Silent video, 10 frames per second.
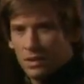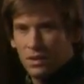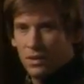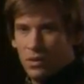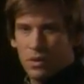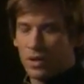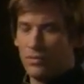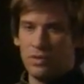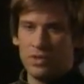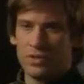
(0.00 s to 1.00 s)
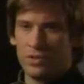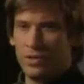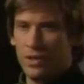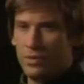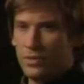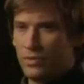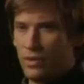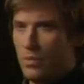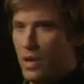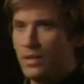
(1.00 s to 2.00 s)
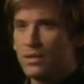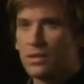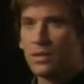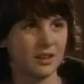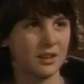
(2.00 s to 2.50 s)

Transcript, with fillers: way. Or convinced her that it was for the best.